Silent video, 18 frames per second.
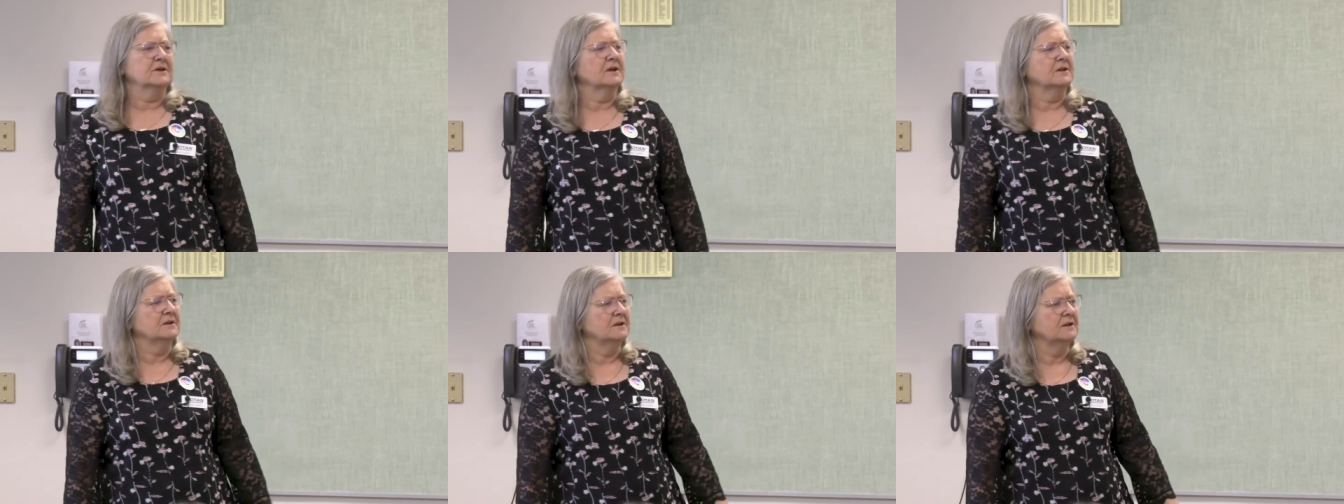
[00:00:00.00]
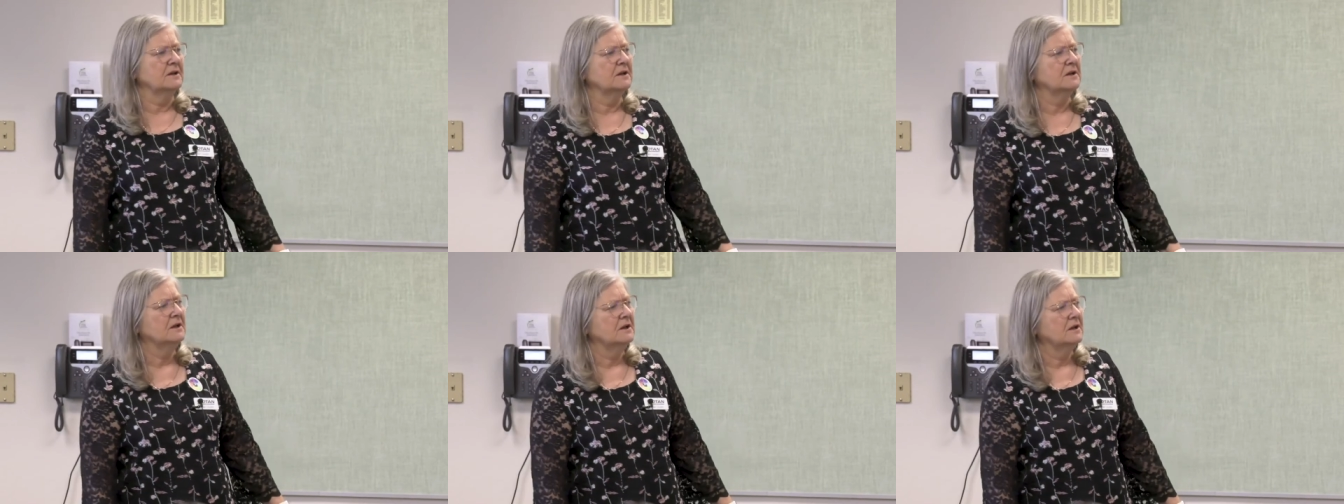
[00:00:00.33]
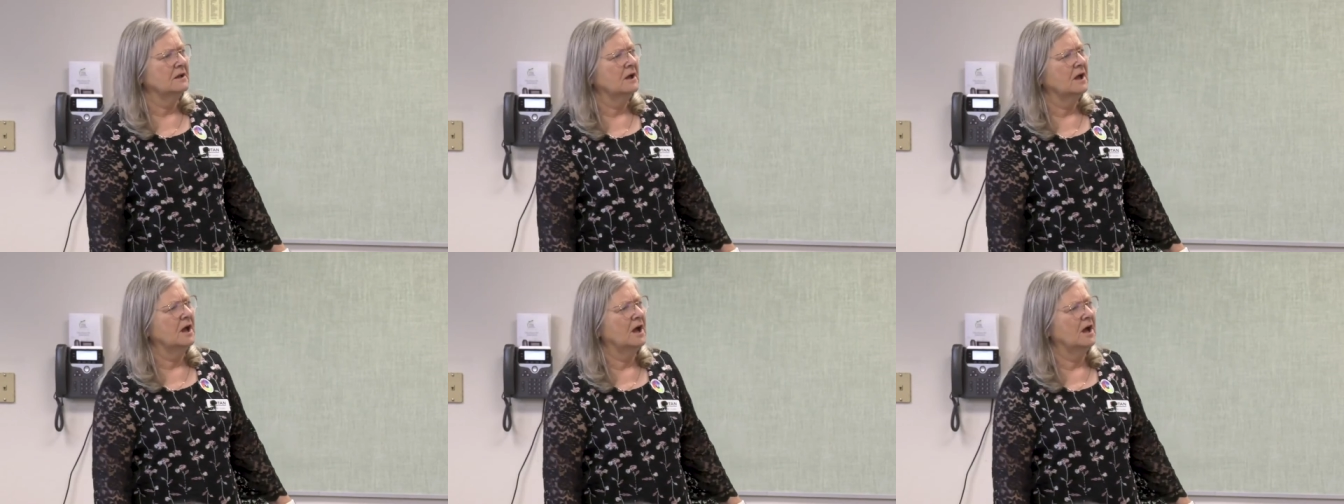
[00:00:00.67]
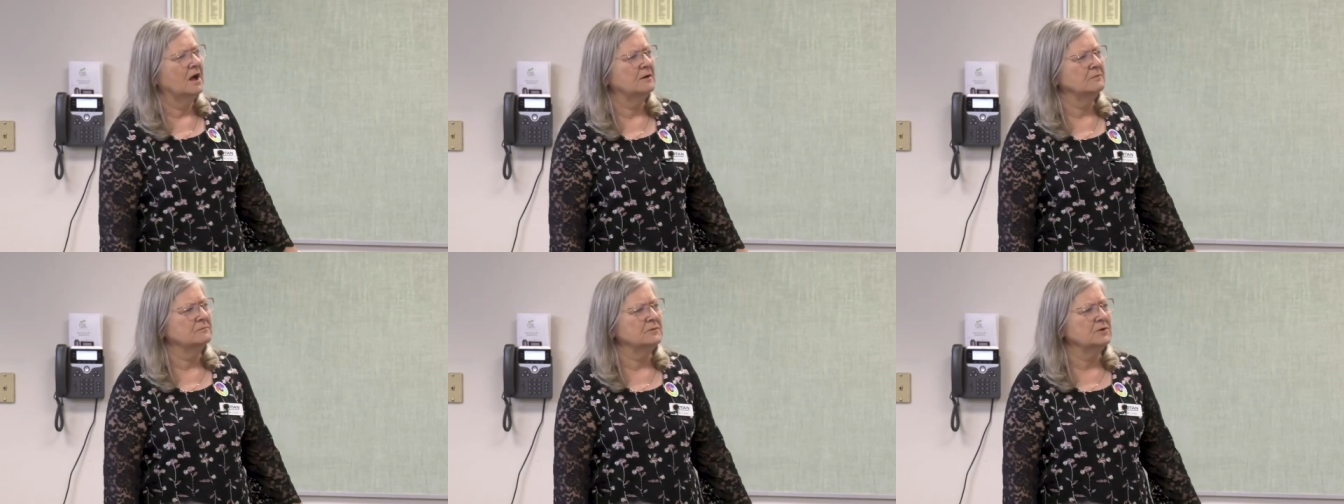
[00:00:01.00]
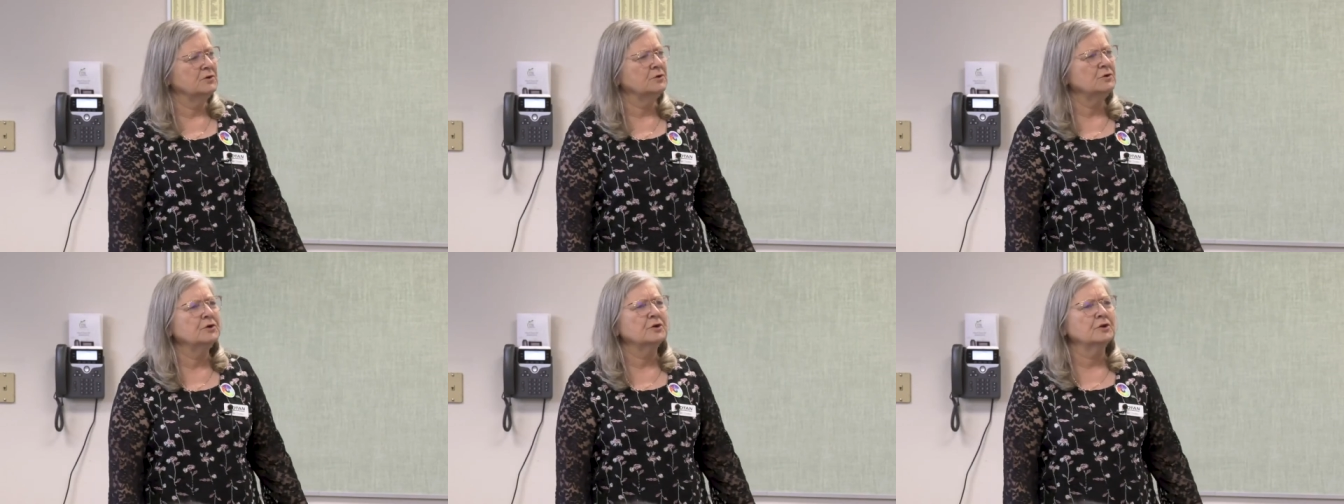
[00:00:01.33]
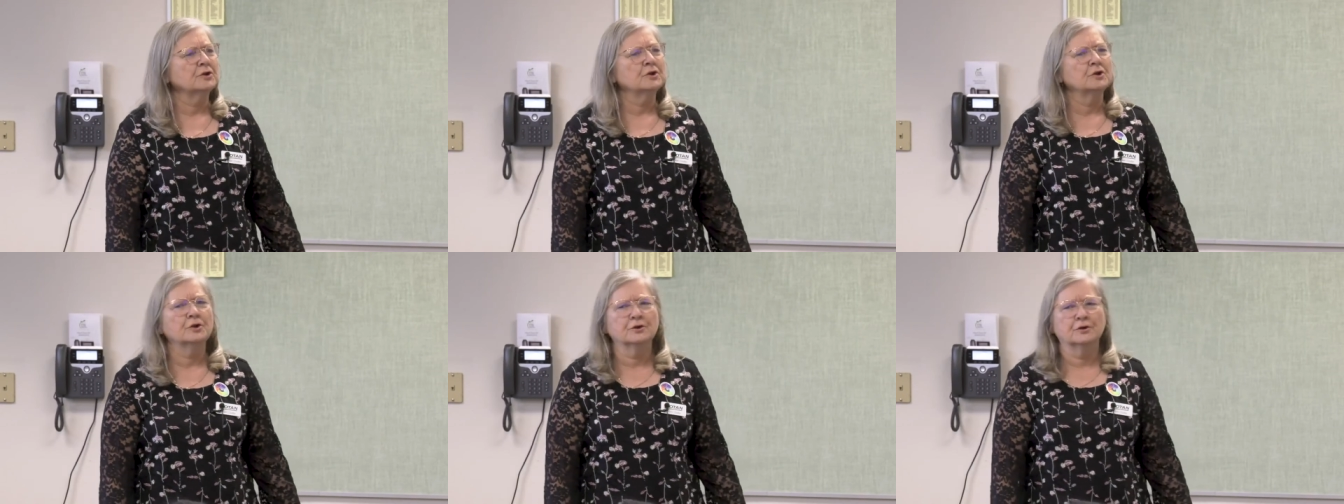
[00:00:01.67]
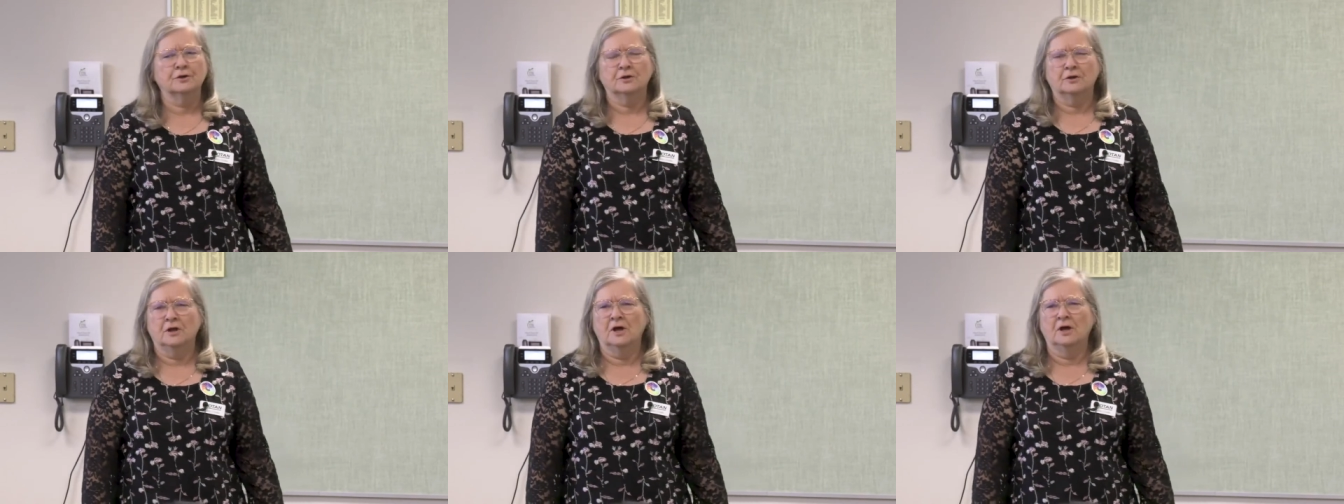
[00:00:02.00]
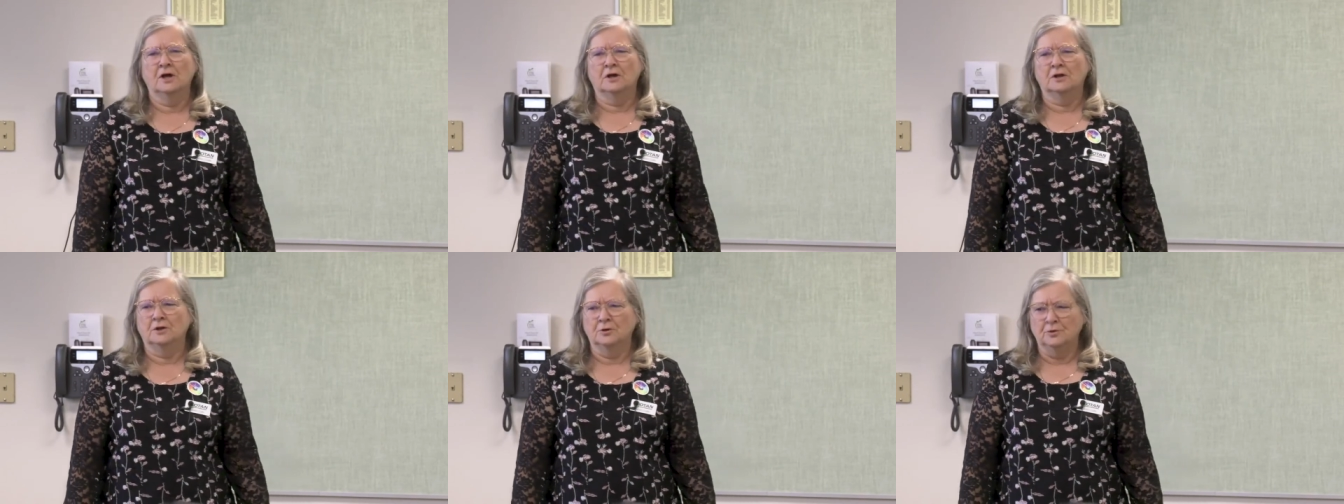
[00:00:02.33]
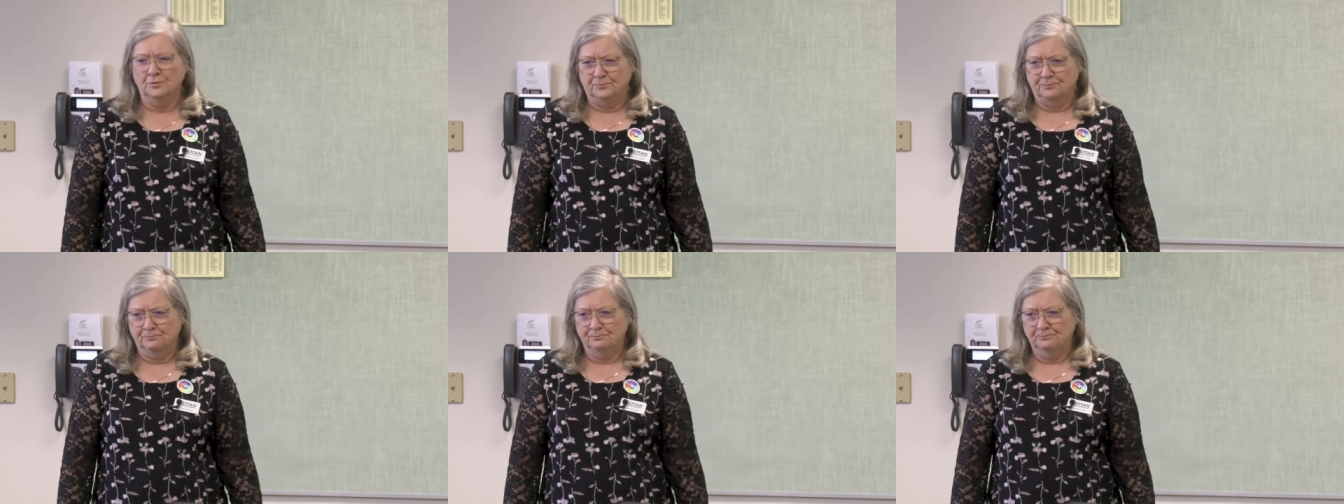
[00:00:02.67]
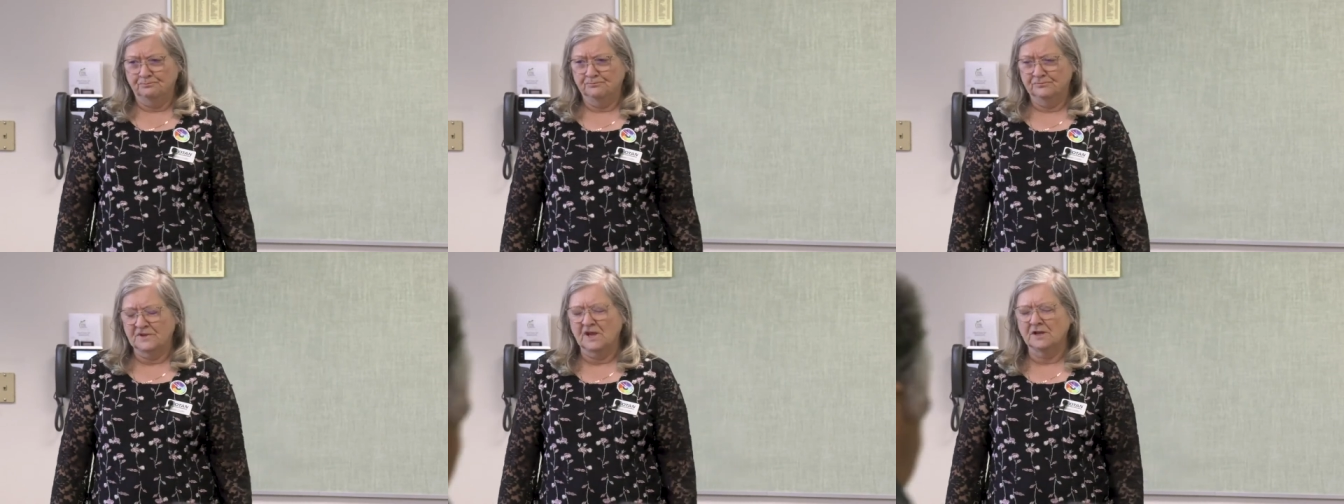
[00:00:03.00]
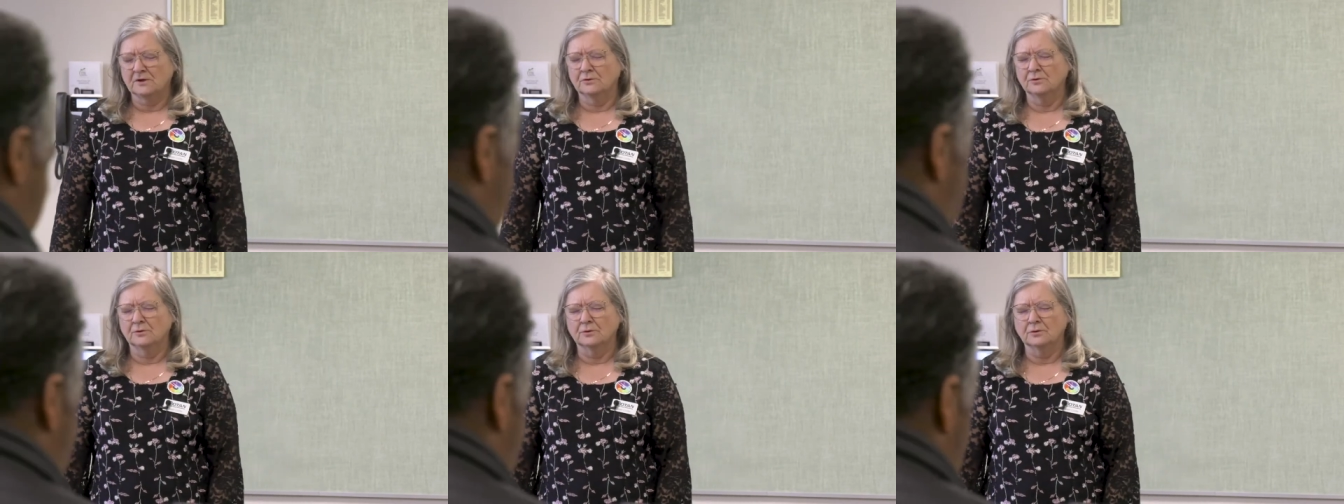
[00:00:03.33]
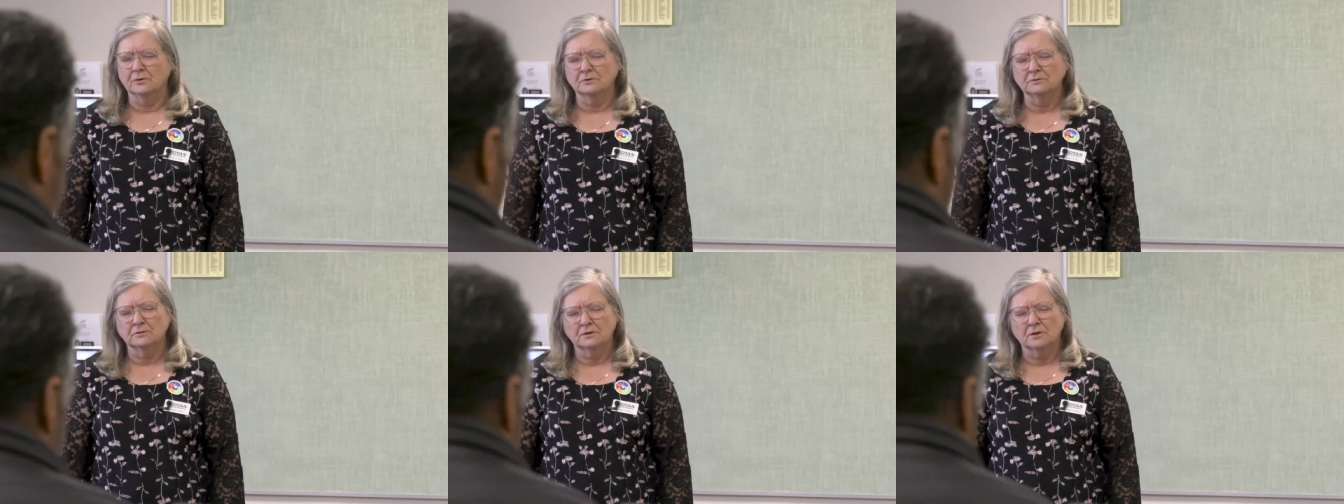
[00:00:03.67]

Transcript: on um, Google uh, Loom. Not Google,